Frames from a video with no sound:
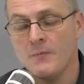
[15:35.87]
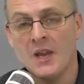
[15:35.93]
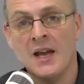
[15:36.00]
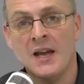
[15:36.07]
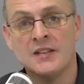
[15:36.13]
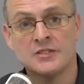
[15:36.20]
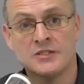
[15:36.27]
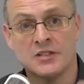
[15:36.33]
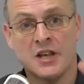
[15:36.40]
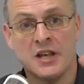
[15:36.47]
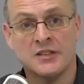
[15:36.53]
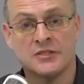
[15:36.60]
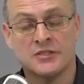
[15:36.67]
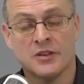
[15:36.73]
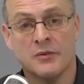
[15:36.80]
And
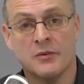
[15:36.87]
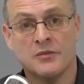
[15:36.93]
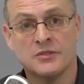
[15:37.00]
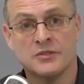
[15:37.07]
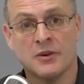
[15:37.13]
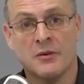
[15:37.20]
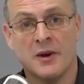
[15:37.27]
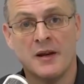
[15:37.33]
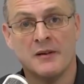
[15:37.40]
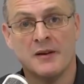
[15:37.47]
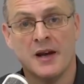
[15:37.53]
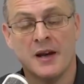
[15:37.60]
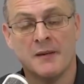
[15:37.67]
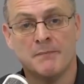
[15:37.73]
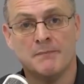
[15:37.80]
so
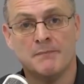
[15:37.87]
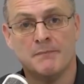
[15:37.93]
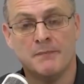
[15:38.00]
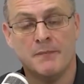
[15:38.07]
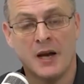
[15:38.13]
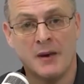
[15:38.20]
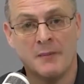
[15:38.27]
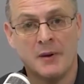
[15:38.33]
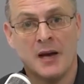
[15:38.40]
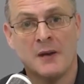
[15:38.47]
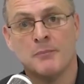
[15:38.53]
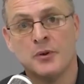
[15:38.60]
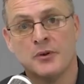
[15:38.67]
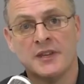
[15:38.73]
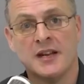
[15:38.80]
I
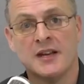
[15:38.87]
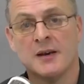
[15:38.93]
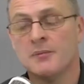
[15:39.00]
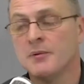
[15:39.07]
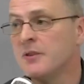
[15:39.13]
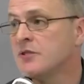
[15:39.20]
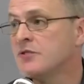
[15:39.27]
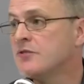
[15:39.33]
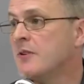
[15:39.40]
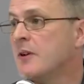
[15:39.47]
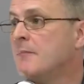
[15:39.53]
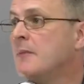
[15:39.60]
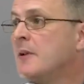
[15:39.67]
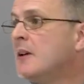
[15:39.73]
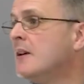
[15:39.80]
put that up on the
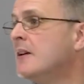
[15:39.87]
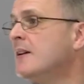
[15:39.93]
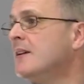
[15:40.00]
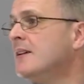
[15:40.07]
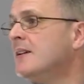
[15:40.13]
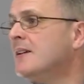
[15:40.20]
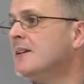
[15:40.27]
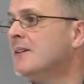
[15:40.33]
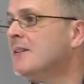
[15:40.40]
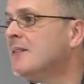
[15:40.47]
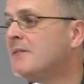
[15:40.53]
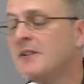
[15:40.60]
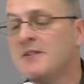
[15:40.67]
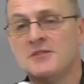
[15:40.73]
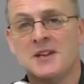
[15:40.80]
stream.
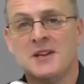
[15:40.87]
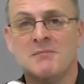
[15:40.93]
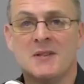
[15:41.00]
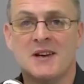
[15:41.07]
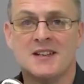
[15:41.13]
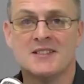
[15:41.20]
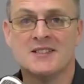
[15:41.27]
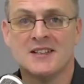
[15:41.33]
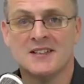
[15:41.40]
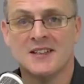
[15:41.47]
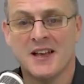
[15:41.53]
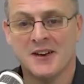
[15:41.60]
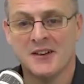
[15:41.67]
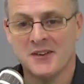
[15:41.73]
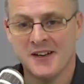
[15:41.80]
15 minutes in
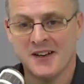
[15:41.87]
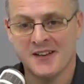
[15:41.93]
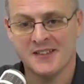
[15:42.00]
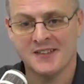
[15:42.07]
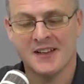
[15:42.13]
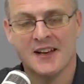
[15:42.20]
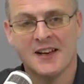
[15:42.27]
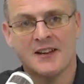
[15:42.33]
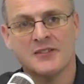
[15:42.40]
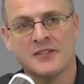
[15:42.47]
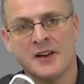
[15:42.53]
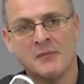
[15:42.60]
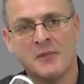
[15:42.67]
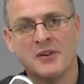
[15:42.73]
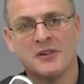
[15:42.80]
now, and
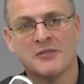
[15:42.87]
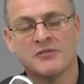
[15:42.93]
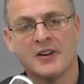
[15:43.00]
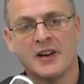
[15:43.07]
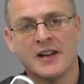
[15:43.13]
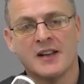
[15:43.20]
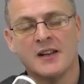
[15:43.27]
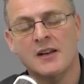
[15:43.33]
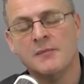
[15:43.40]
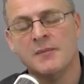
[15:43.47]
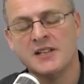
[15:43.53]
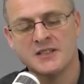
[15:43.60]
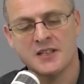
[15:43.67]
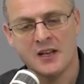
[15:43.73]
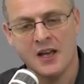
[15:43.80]
I'm only on Friday. But
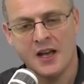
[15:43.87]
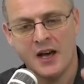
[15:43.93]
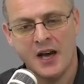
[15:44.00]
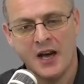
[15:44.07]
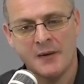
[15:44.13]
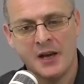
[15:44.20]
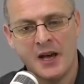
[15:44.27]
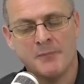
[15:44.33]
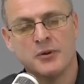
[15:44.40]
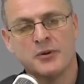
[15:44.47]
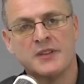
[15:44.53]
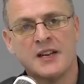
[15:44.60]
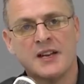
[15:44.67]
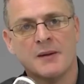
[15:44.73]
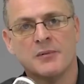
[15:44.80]
listen, I put
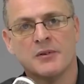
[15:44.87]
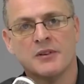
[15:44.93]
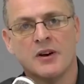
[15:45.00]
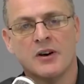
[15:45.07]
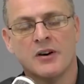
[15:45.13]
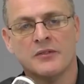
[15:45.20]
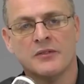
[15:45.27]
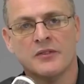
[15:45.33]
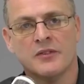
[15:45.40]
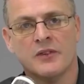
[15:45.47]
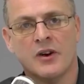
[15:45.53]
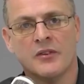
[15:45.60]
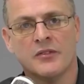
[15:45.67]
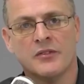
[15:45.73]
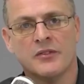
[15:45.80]
that up
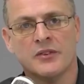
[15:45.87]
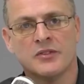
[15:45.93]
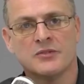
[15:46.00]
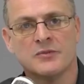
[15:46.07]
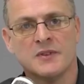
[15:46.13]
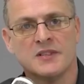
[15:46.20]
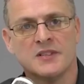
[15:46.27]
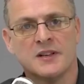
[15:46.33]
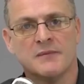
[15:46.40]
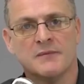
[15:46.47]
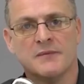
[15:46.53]
on the Twitter,